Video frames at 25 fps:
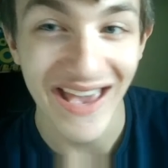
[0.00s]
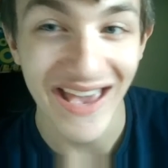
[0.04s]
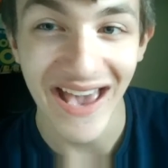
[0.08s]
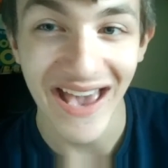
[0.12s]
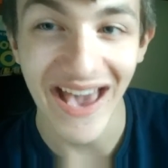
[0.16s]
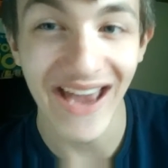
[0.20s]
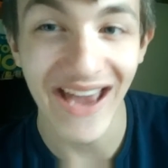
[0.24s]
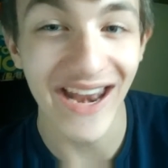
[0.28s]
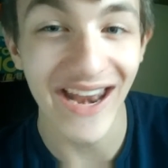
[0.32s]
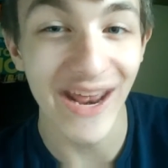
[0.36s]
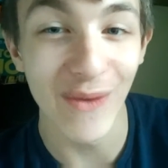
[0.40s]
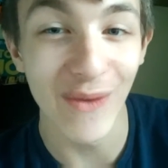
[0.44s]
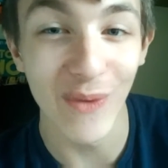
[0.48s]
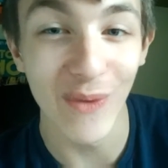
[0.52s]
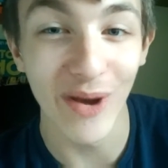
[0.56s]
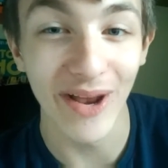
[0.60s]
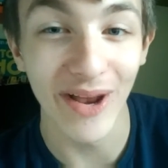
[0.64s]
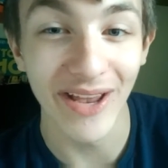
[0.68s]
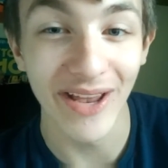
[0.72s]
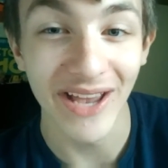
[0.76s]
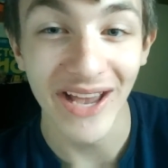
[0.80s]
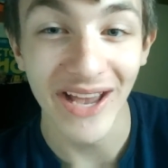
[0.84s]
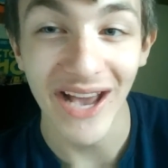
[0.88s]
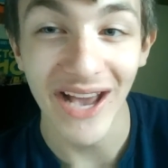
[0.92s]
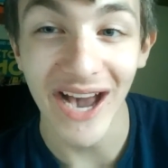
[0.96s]

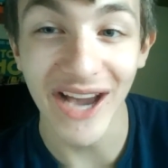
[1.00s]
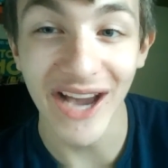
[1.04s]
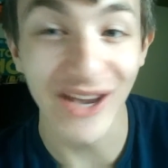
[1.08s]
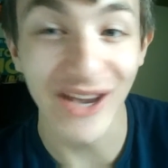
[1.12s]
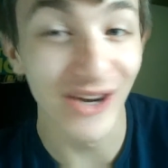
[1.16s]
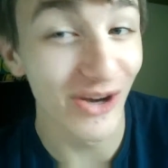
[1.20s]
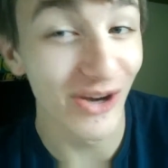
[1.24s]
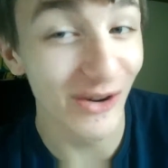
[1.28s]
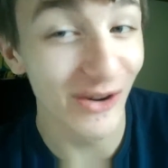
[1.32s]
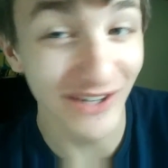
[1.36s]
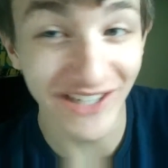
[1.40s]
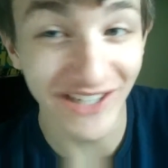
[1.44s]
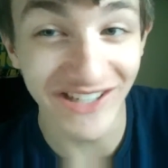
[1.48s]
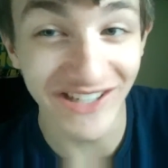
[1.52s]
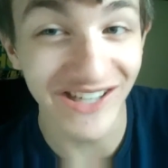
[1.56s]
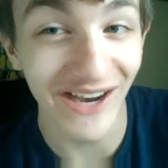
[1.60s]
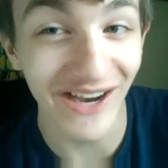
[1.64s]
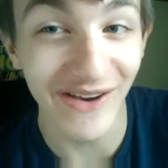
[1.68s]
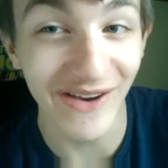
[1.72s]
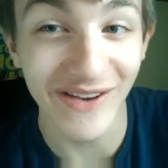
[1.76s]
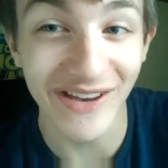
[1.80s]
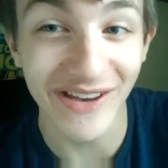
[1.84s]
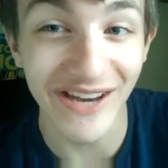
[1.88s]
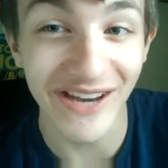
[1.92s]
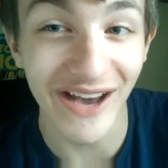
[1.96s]
Anyway, I can already
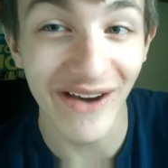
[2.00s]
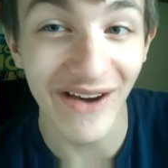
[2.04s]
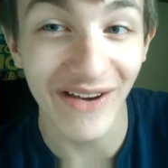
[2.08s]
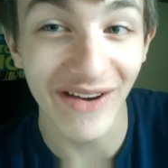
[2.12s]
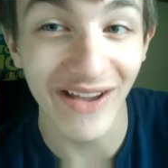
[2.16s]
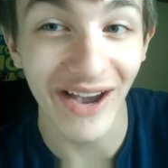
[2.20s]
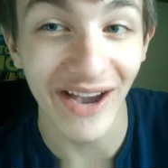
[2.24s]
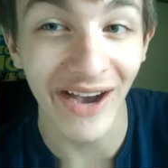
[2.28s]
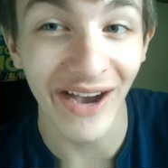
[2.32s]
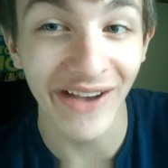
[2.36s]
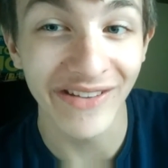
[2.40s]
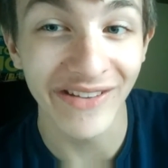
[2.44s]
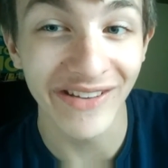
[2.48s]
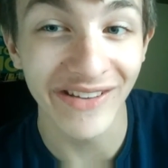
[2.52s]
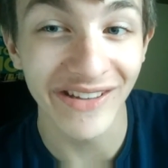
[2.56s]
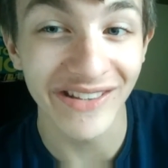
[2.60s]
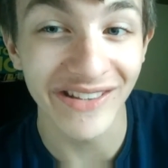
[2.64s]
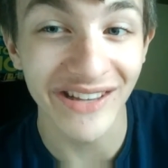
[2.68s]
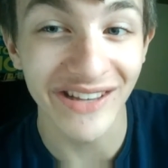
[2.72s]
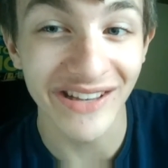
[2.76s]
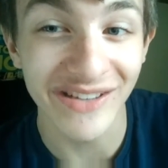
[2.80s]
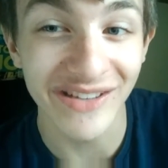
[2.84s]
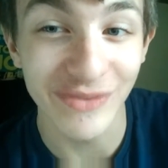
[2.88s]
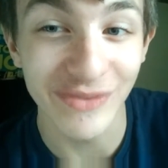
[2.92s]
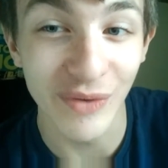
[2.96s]
tell you now, guys, that
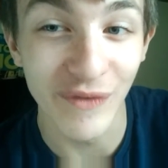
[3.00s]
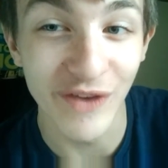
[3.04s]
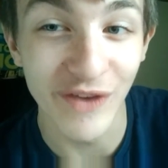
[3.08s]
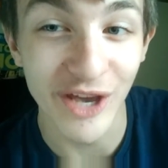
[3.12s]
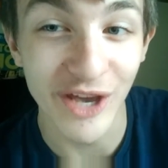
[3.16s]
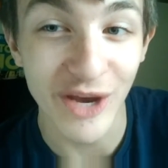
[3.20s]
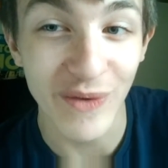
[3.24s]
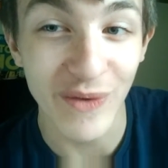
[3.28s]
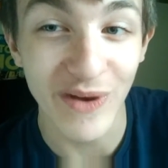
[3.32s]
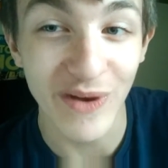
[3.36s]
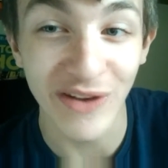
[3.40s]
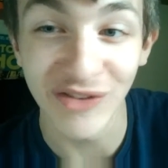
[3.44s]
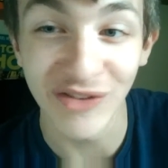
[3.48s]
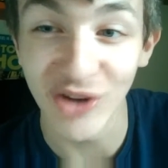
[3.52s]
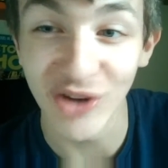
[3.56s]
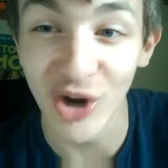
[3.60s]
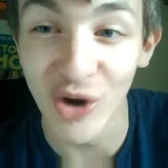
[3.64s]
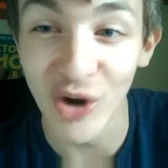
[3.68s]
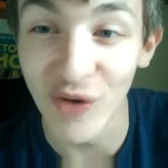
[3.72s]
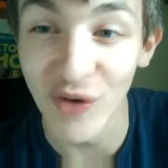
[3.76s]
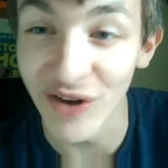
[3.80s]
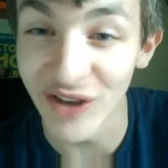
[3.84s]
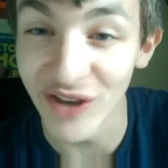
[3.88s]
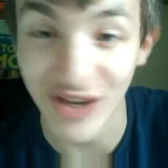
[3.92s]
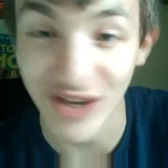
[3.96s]
this review is
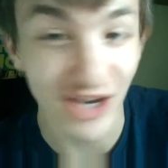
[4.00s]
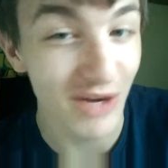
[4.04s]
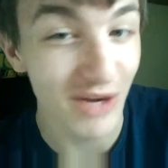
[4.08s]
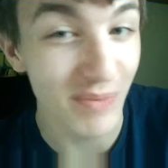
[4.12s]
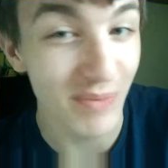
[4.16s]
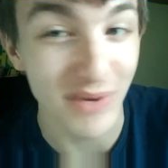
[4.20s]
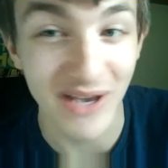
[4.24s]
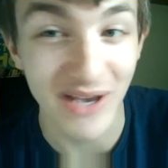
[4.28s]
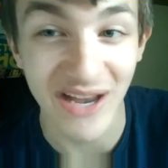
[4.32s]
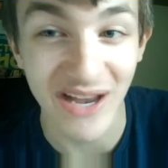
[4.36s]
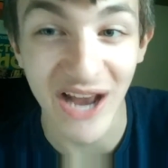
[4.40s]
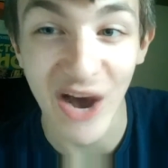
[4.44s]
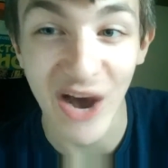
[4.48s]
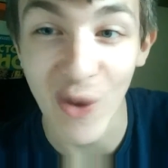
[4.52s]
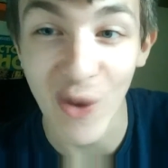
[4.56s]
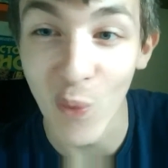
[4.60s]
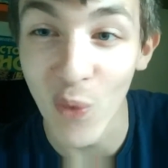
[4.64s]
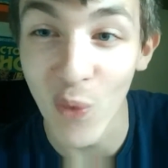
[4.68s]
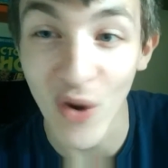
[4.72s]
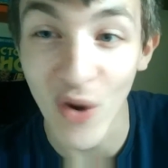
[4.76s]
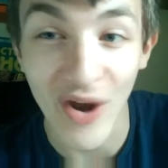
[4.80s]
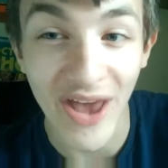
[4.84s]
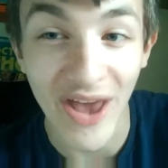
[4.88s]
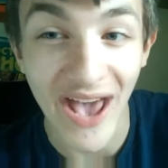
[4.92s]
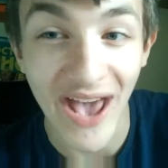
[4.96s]
already going to be
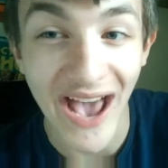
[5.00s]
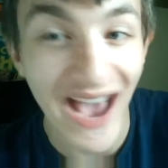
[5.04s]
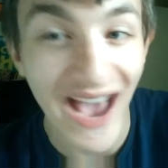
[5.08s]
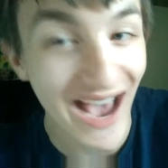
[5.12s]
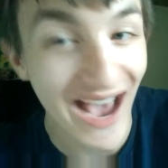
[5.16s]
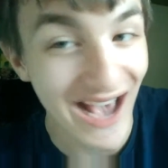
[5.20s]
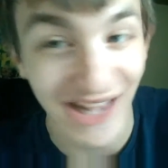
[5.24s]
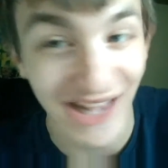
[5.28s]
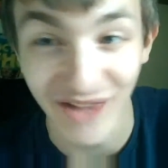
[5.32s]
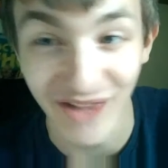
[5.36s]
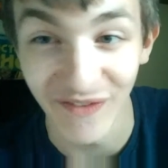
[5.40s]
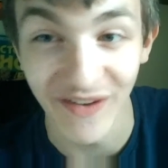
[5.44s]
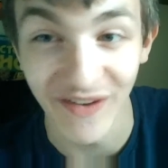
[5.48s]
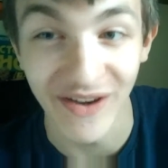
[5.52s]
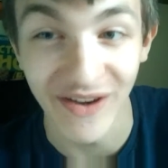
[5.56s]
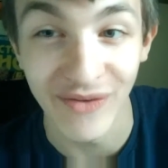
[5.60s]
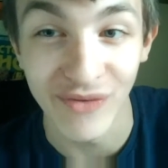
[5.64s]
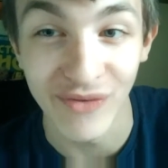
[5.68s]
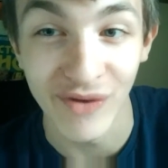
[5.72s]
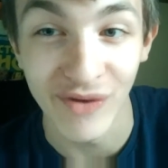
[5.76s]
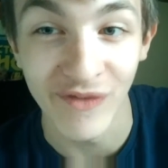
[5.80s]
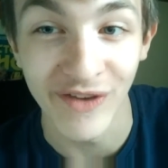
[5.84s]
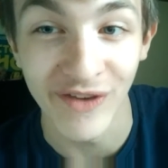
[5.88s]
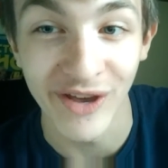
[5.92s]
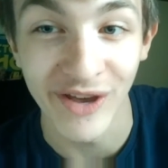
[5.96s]
one hell of a
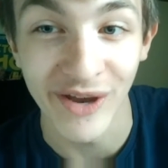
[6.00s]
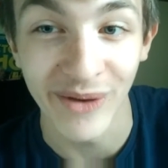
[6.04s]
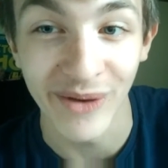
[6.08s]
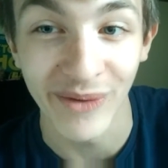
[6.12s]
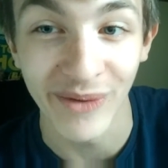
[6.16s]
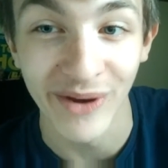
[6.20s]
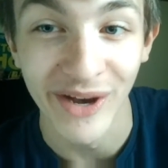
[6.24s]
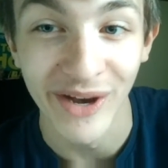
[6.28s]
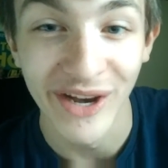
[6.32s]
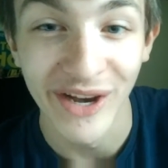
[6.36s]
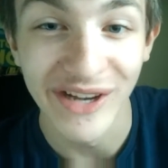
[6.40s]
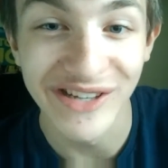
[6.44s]
review.